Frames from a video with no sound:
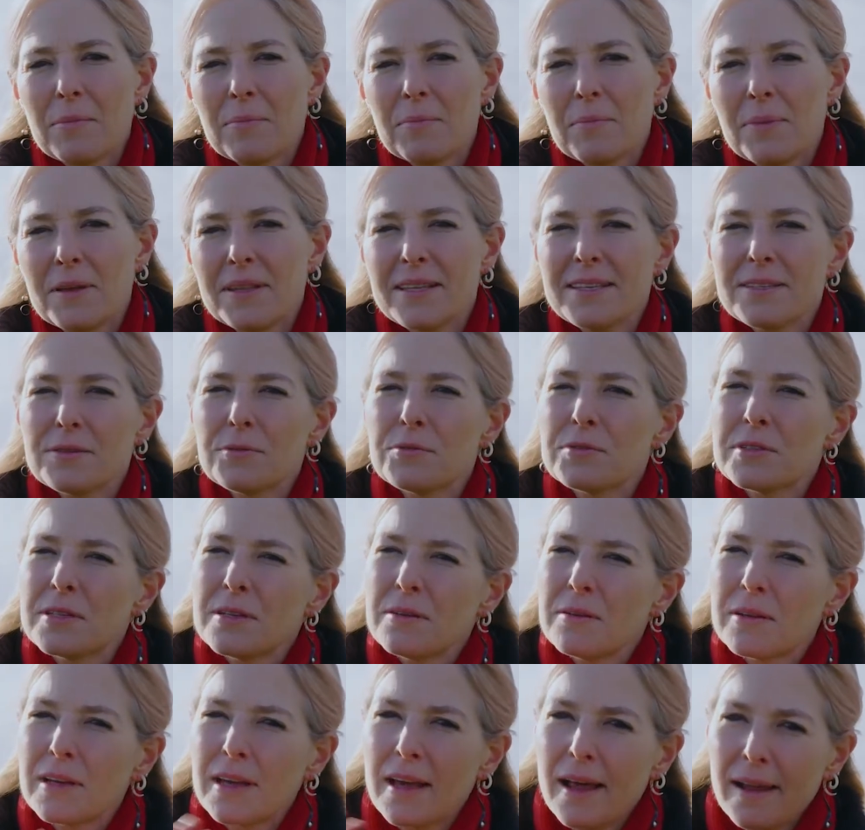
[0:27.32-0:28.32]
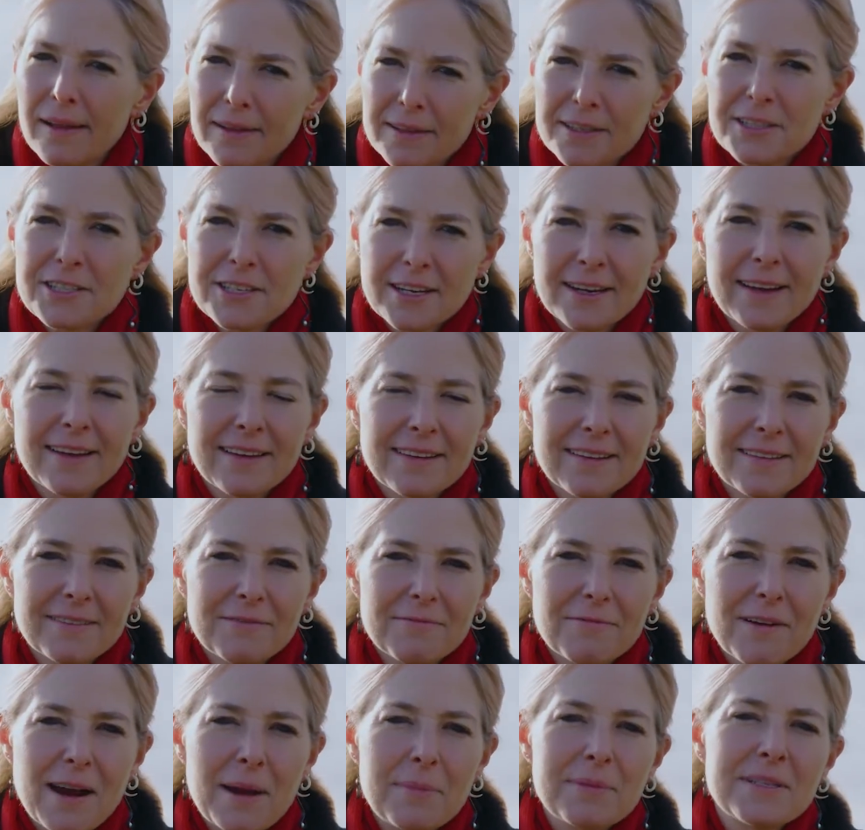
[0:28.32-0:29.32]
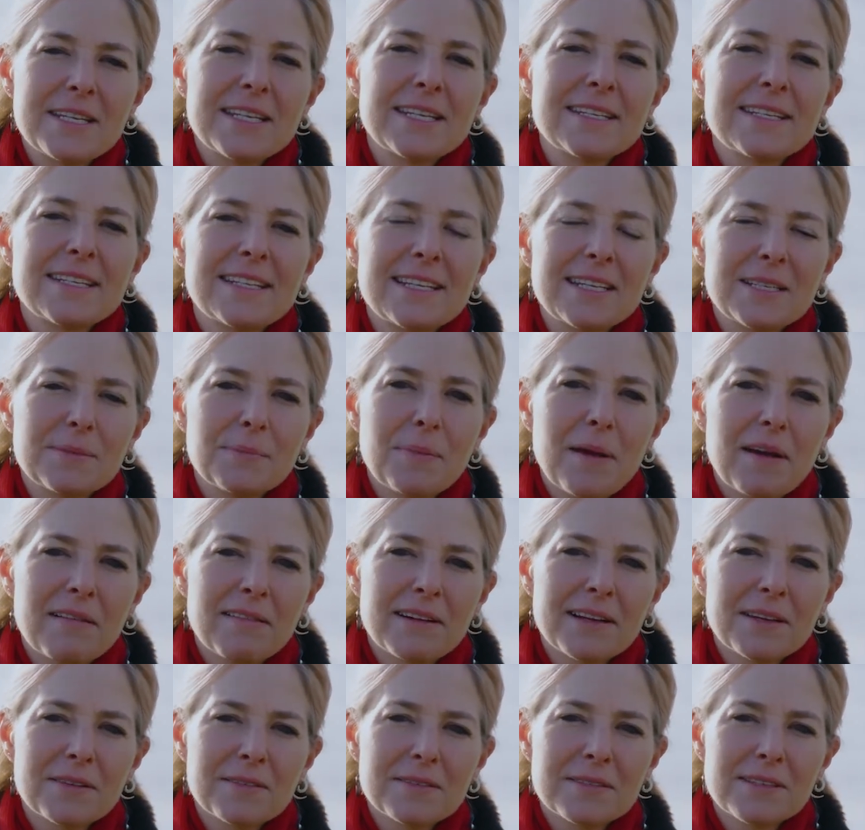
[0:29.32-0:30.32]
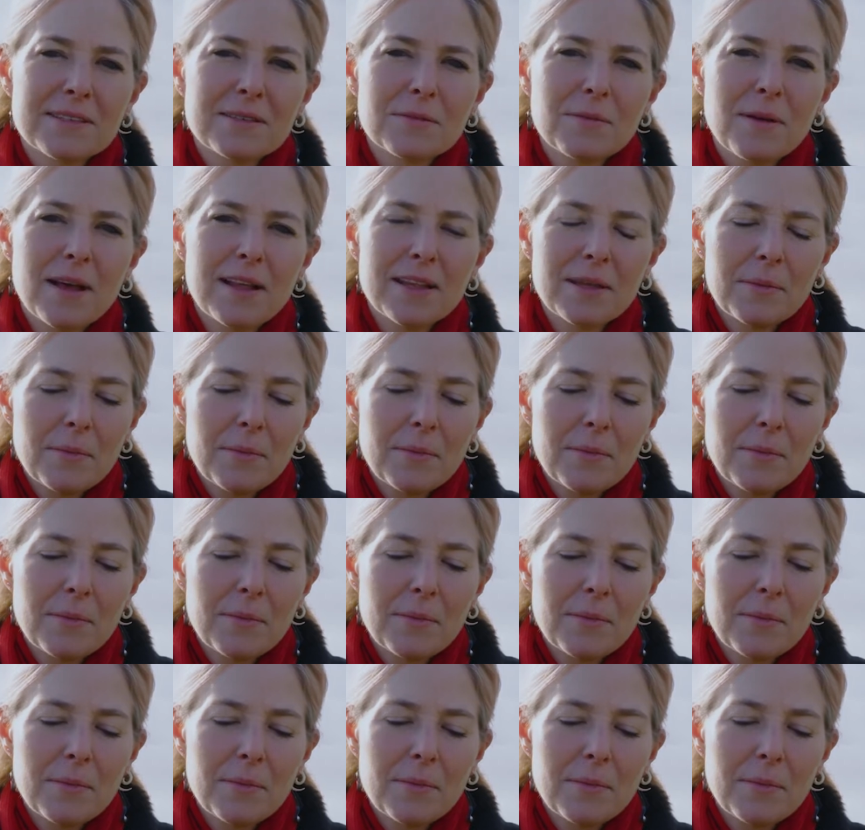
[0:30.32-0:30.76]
But there's also culture wrapped into these burials as well.